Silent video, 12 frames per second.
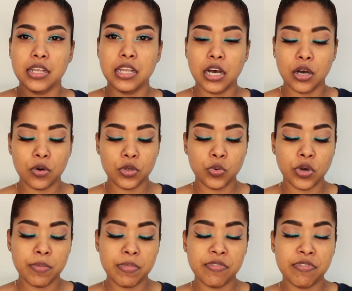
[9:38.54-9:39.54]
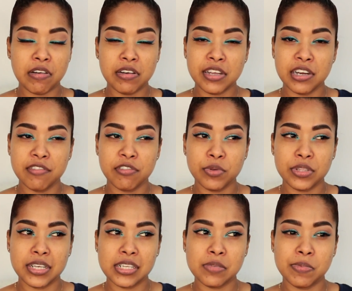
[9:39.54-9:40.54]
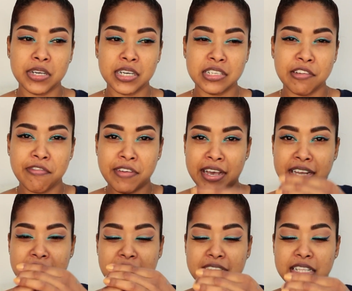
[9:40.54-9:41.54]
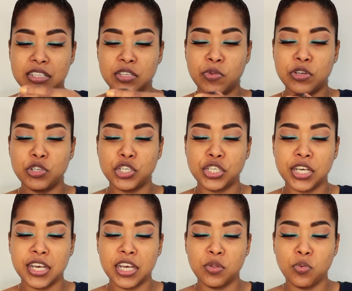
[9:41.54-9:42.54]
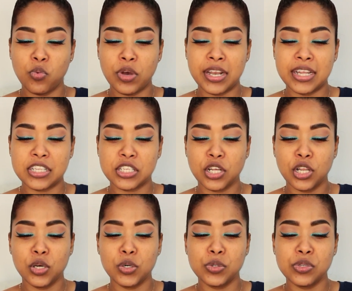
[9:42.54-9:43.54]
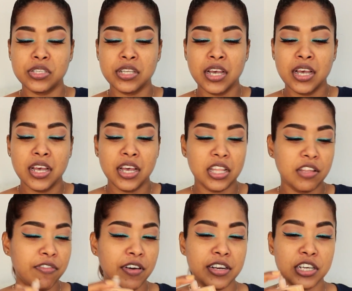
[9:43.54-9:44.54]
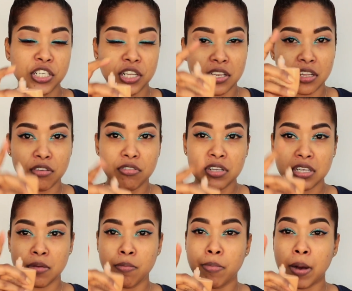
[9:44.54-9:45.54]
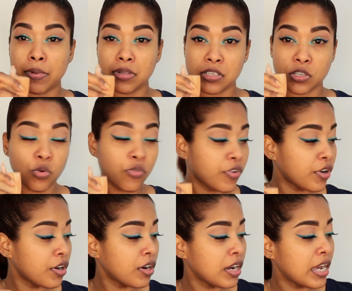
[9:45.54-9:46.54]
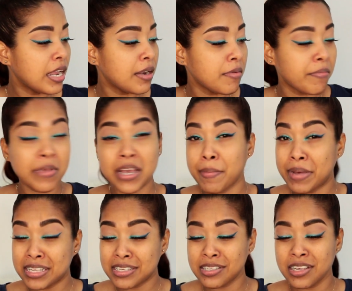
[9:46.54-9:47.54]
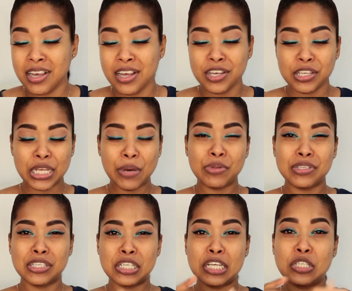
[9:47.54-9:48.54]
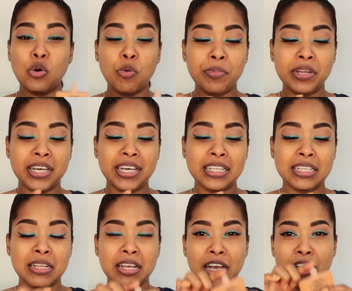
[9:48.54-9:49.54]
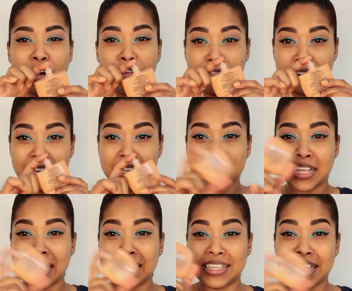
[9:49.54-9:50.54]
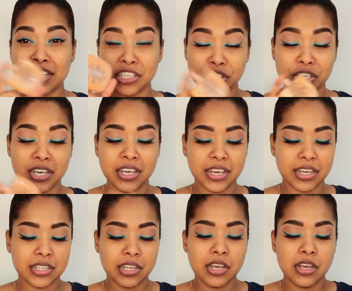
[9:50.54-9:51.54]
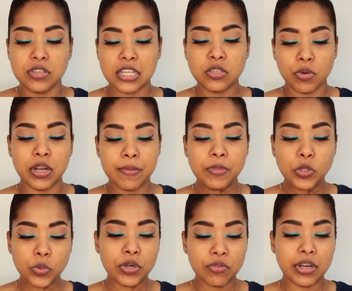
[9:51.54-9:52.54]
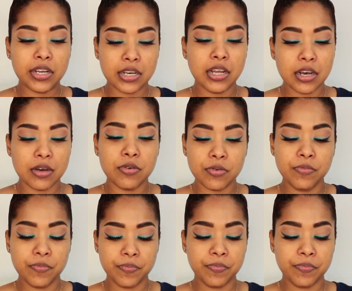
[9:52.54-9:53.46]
Now, you want to be very careful with this because I find that when you shake it when it's closed, the foundation literally bubbles over and make a mess. So I would suggest opening it, covering it, and then shaking it. That's what I'm doing right now.